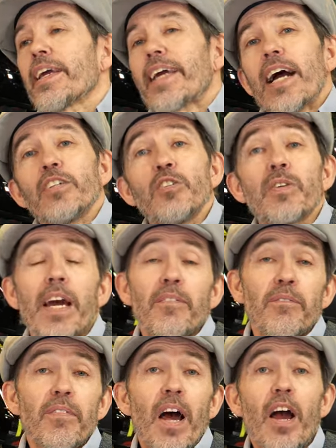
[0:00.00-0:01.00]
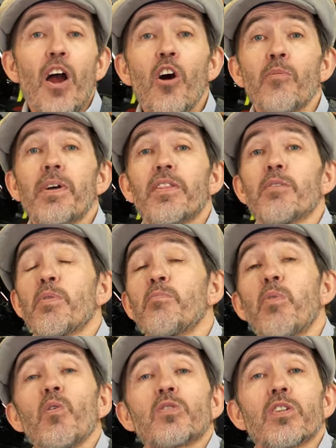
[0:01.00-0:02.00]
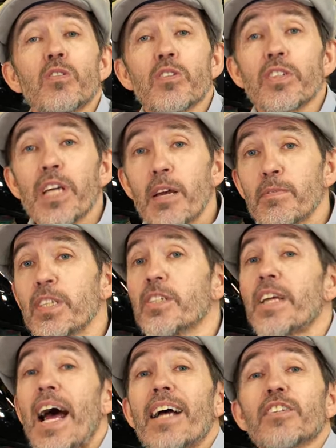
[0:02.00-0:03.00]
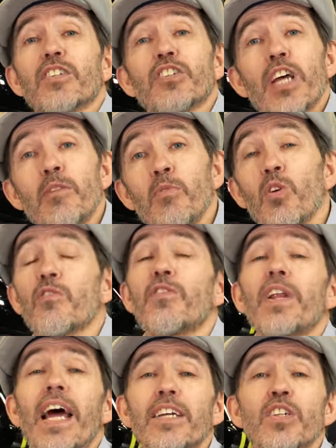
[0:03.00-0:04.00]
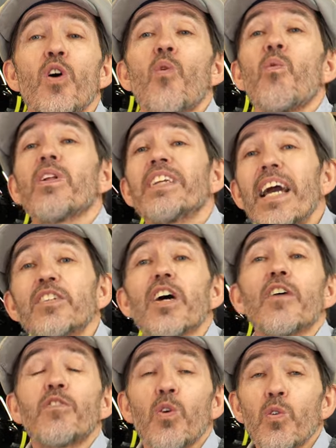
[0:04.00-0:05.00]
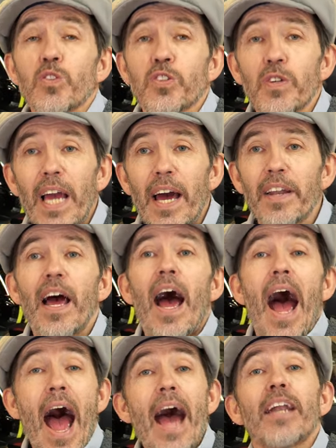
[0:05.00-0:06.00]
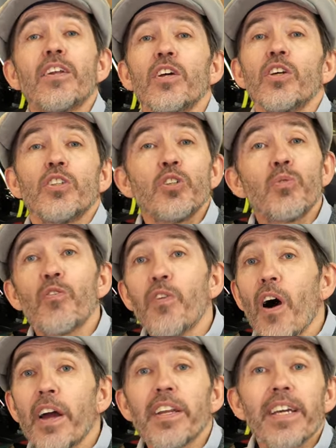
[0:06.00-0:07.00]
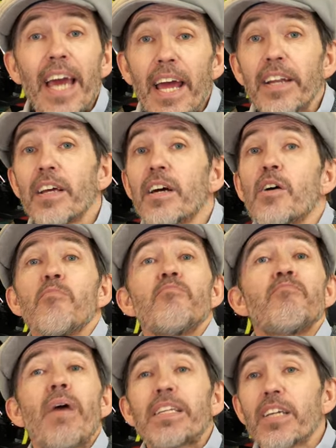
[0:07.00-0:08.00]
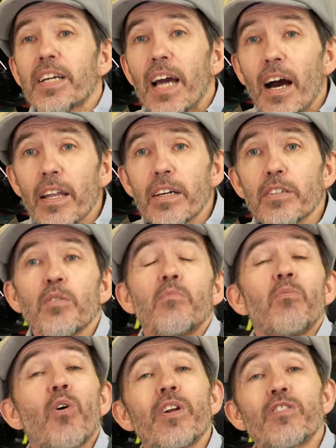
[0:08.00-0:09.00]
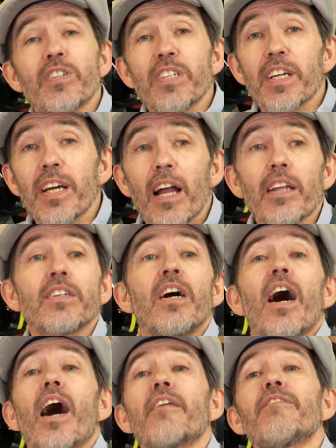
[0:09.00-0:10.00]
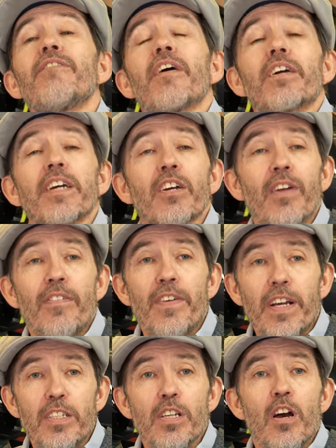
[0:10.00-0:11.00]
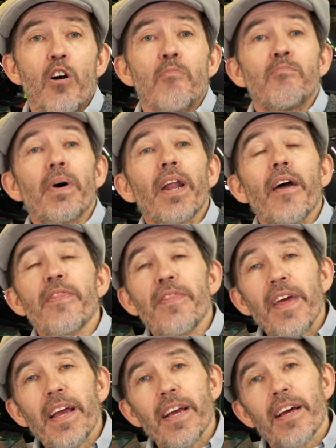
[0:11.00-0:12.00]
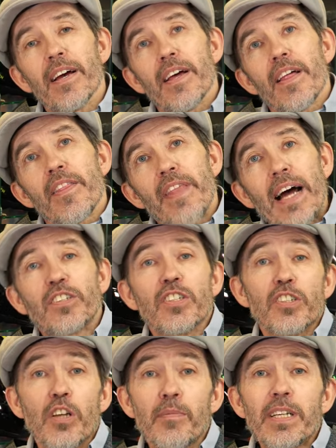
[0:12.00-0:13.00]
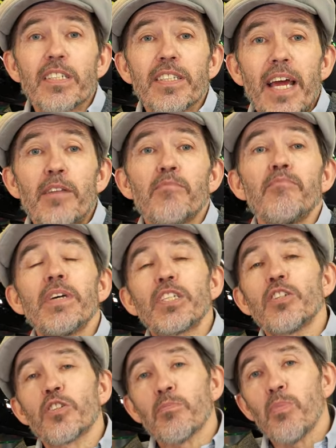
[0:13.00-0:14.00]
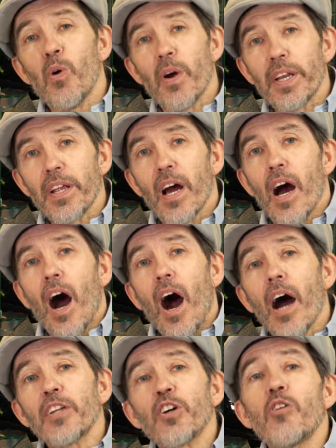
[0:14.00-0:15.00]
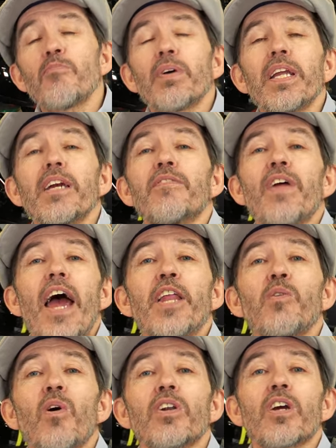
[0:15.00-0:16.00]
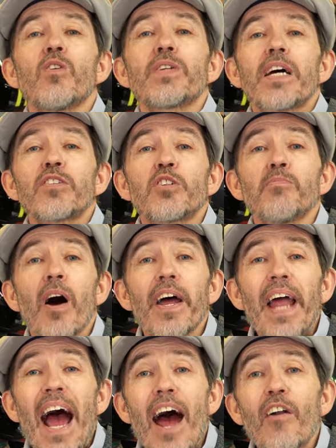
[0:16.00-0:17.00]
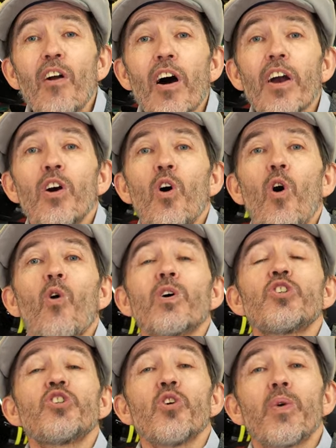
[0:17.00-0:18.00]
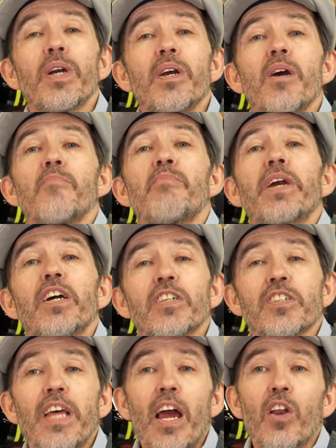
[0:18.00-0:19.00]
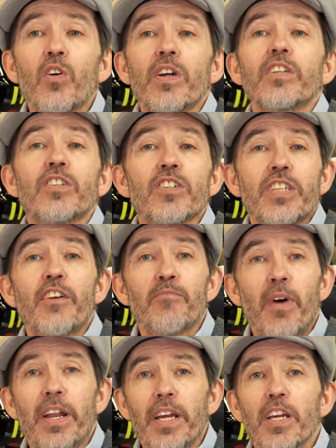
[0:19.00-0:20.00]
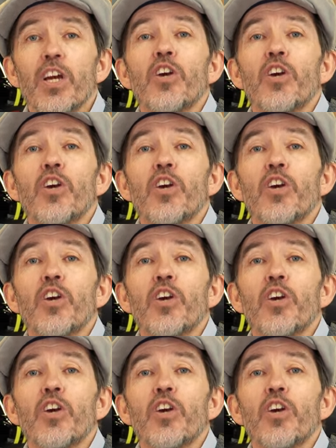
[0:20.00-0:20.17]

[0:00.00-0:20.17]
Can you get a helmet that purports to do the same as this, that has the same look for less? Well, yes, of course you can. And you will find, again, better colors, more interesting colors, and funkier graphics. But I think that, to some extent, misses the point. I don't believe that anyone goes out to buy an Arai or a Shoei because they are looking to save money.